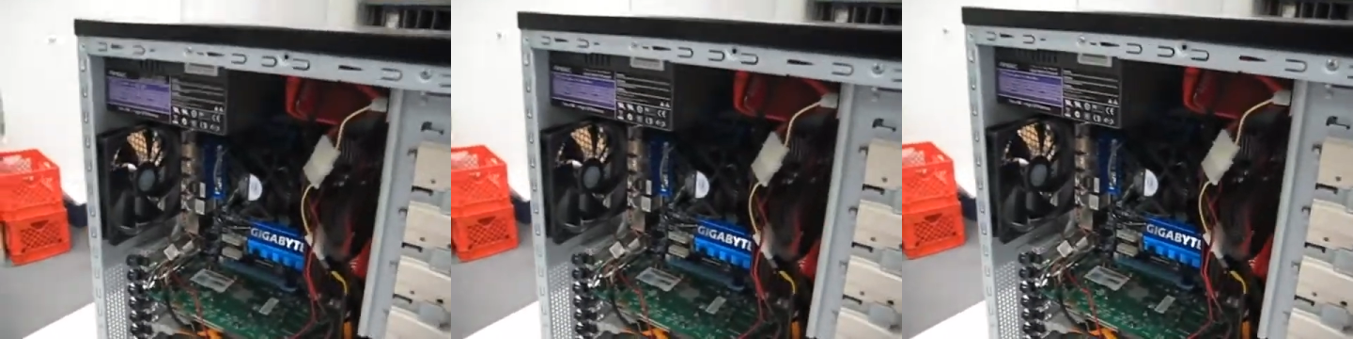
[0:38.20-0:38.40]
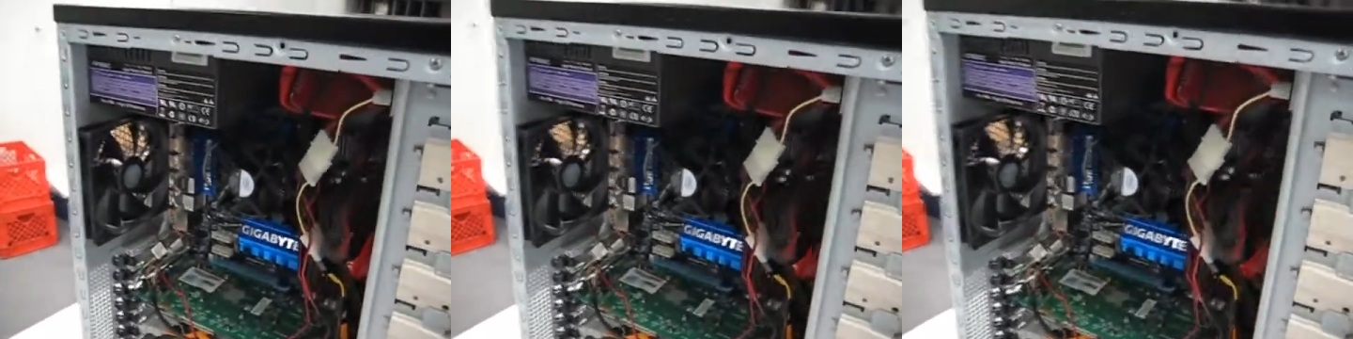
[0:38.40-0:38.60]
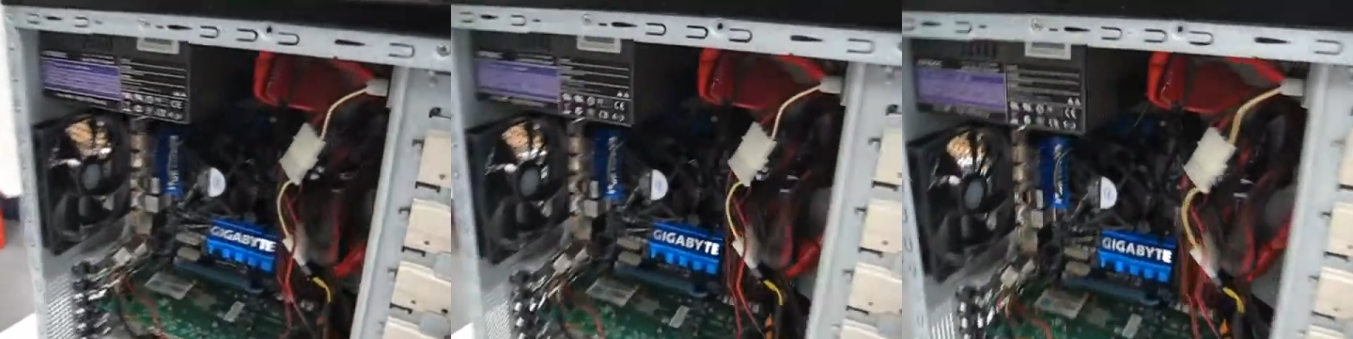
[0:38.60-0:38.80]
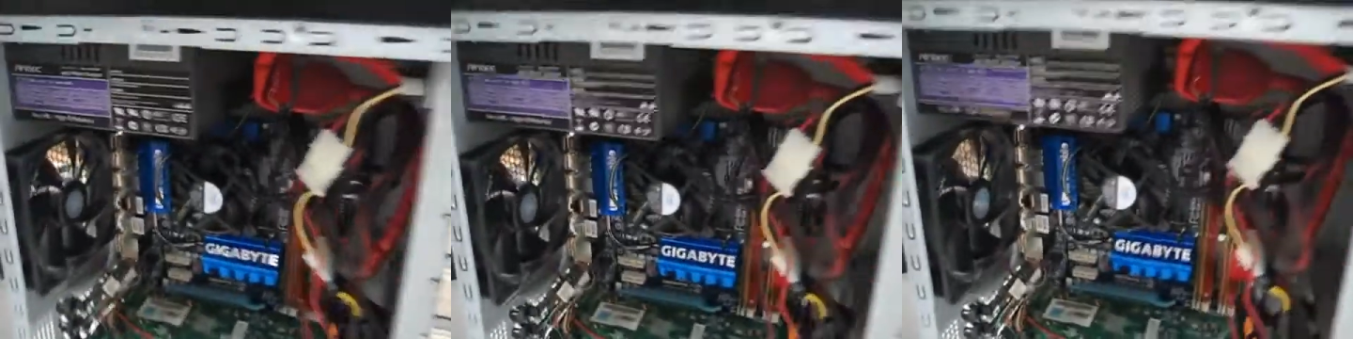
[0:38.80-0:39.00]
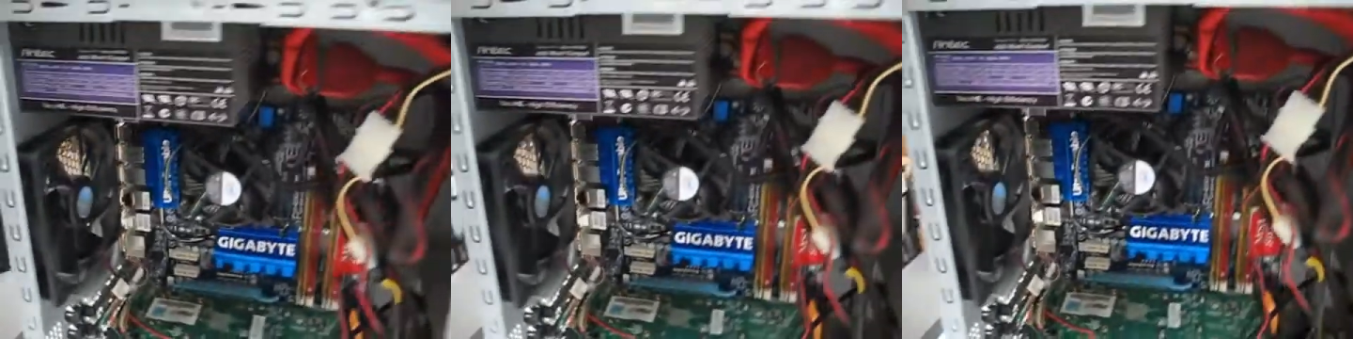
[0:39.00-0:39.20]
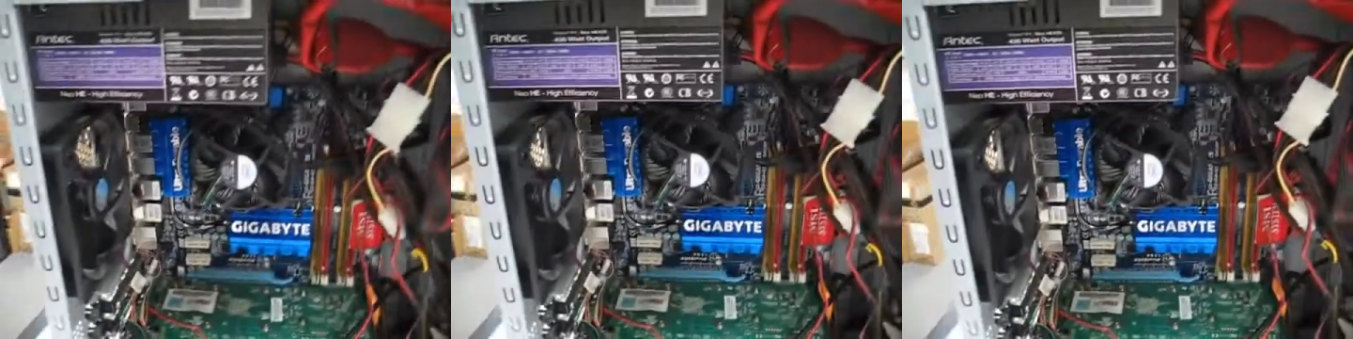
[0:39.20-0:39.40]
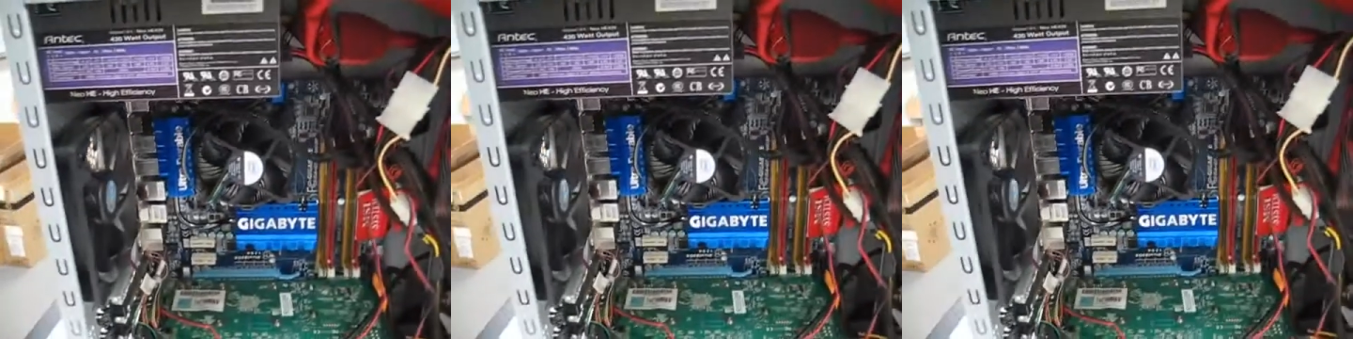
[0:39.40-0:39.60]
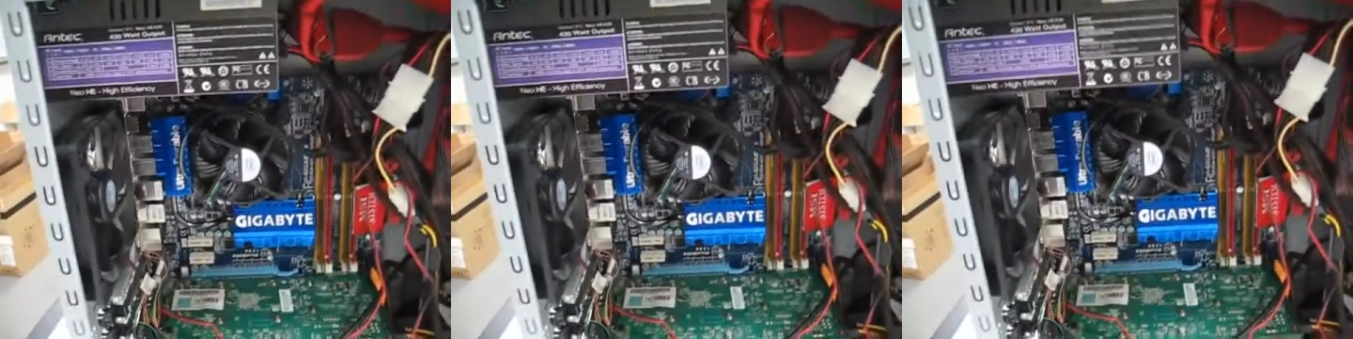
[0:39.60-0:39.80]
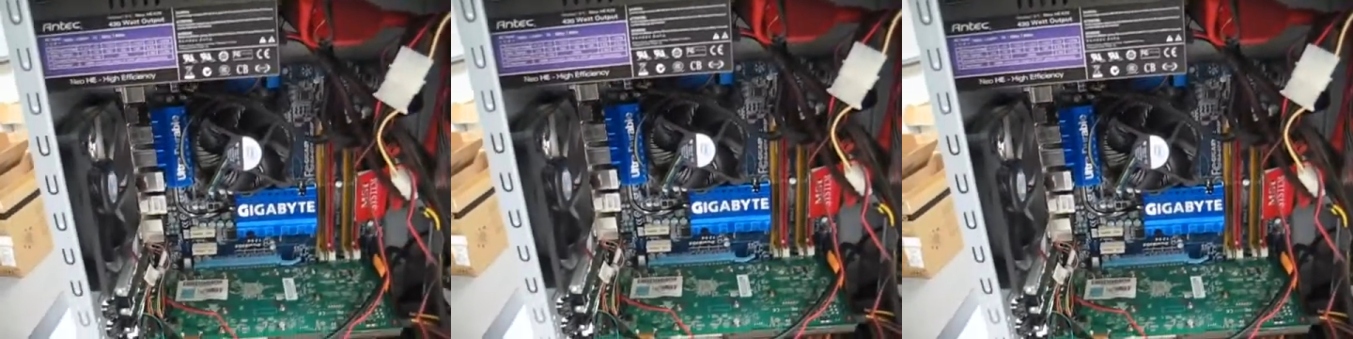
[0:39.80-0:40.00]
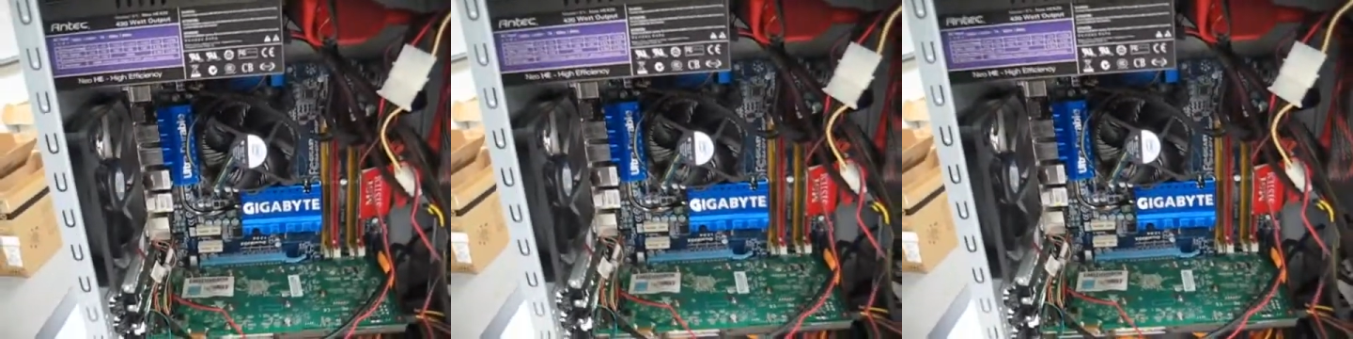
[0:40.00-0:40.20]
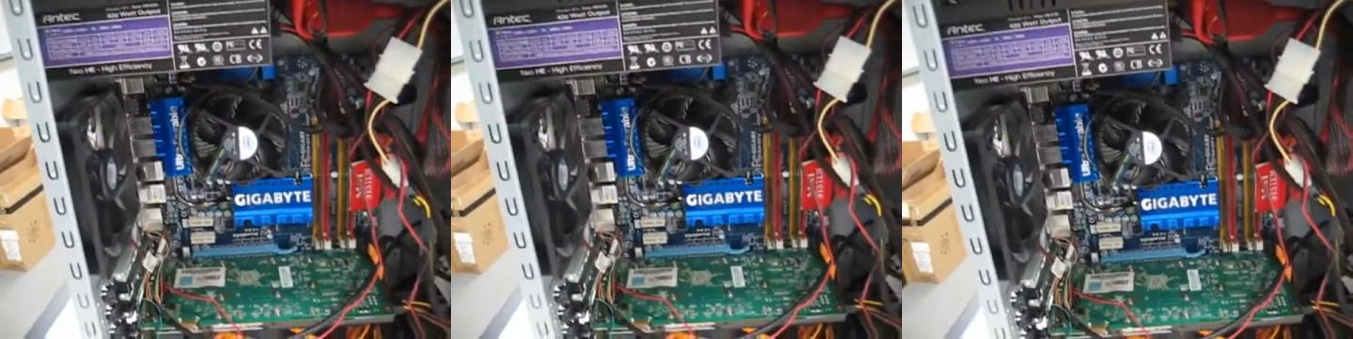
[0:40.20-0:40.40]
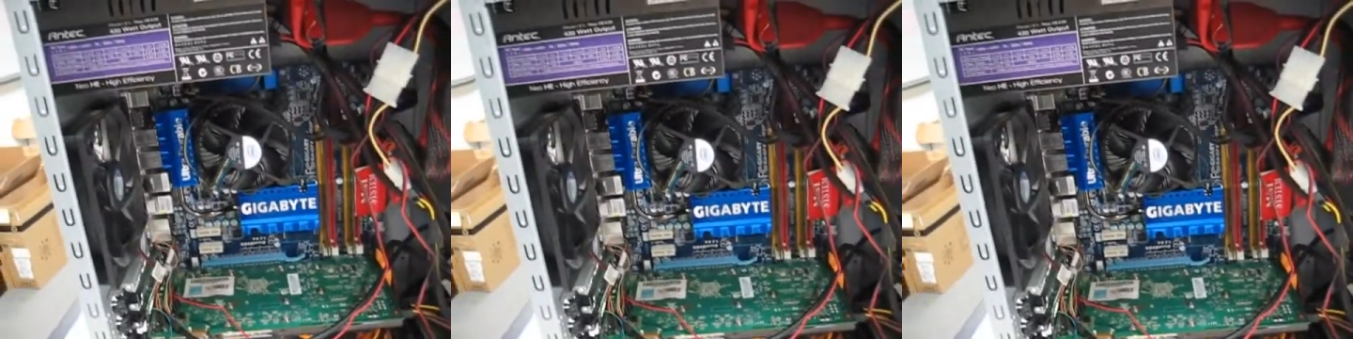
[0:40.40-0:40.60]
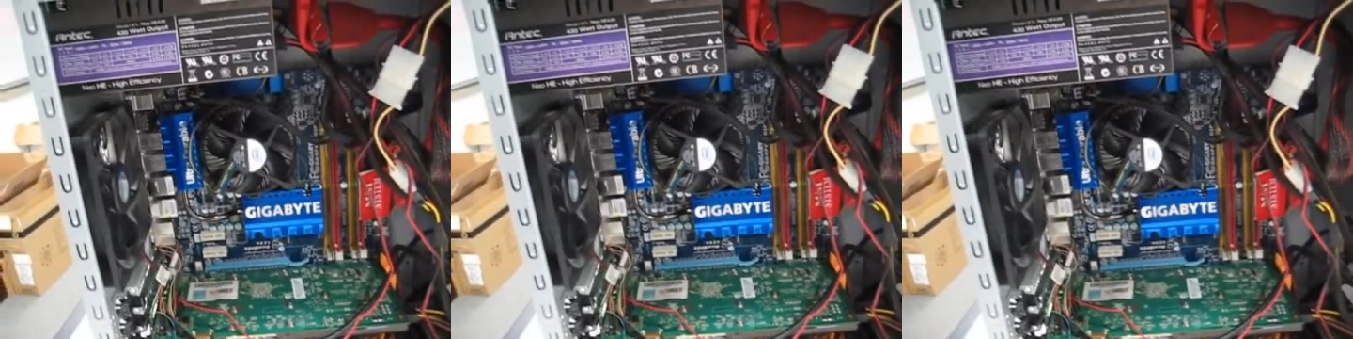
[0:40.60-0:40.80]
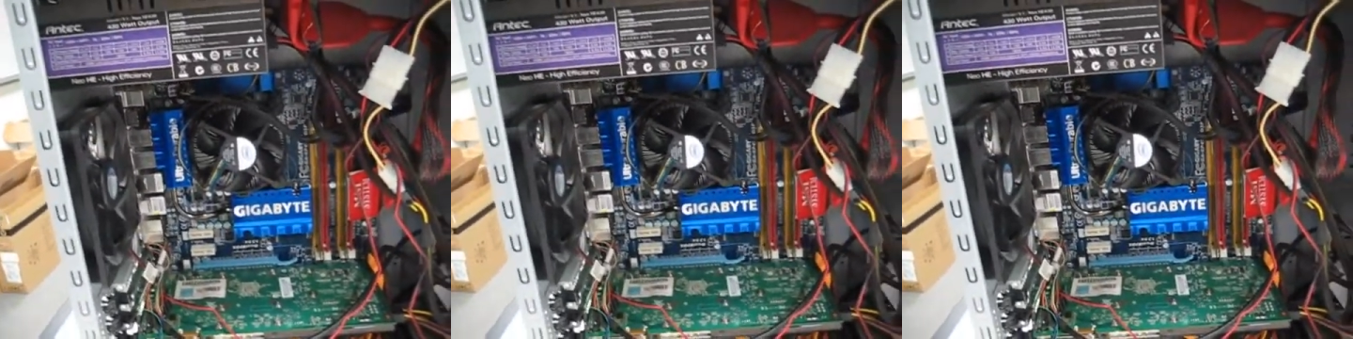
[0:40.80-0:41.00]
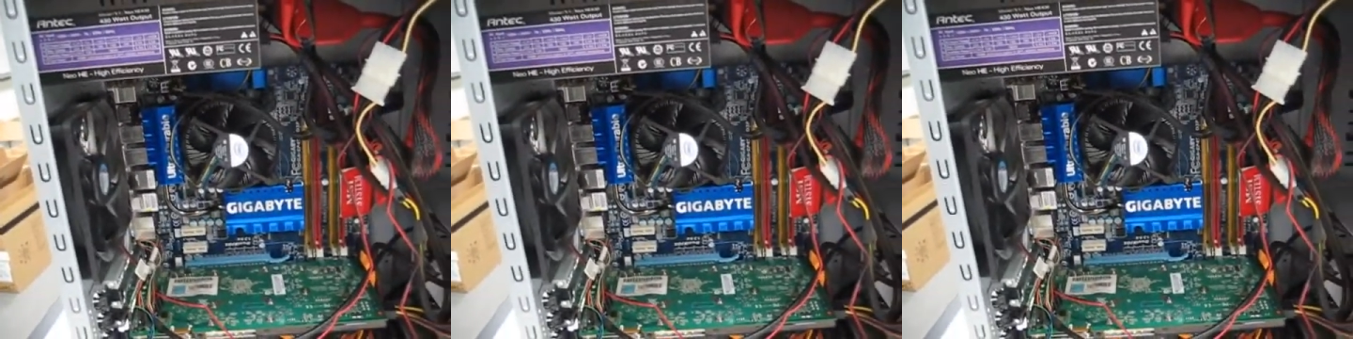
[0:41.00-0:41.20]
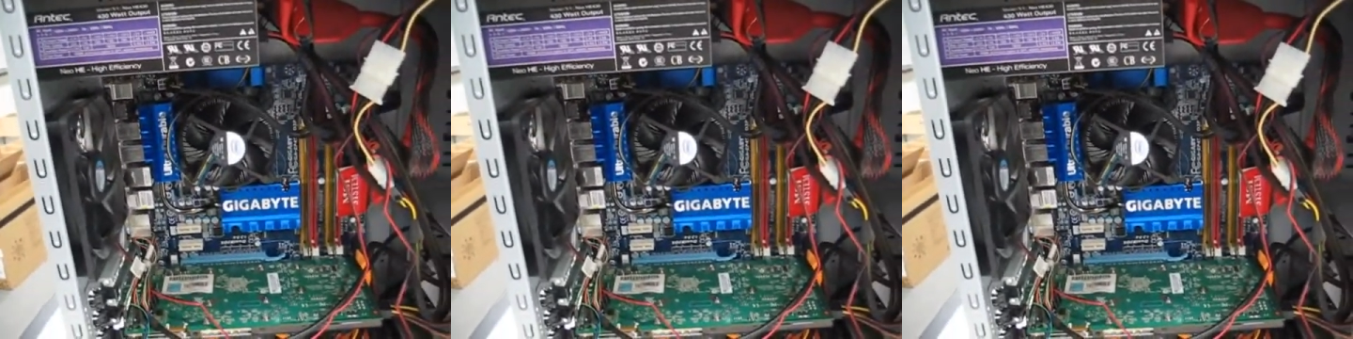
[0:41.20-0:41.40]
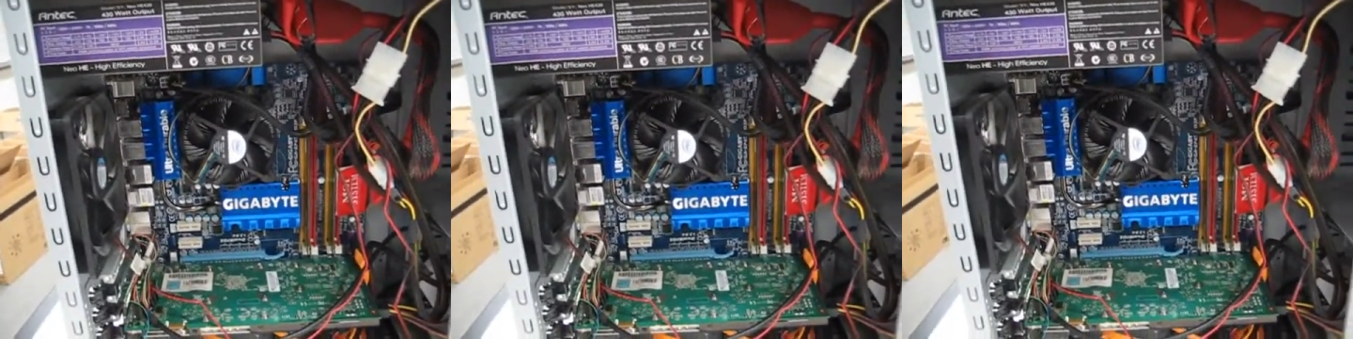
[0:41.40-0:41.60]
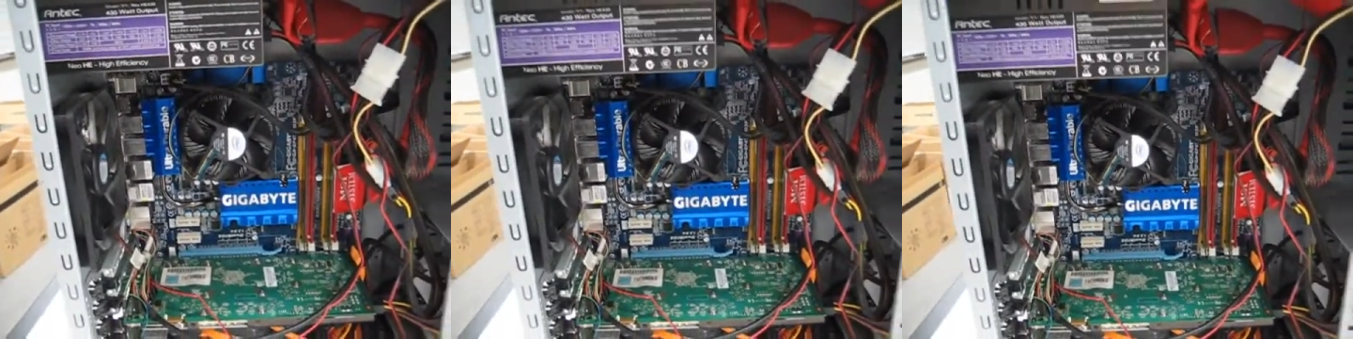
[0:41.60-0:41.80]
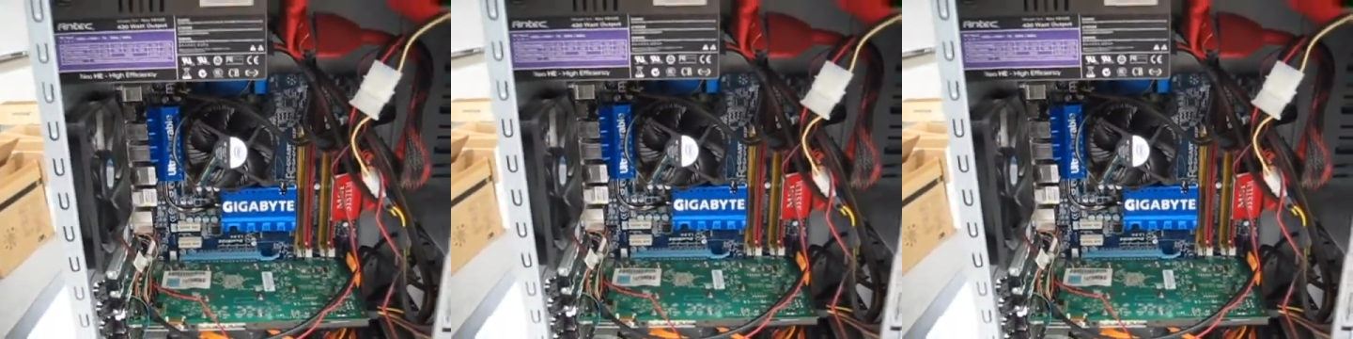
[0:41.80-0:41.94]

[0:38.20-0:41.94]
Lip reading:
(no speaker visible)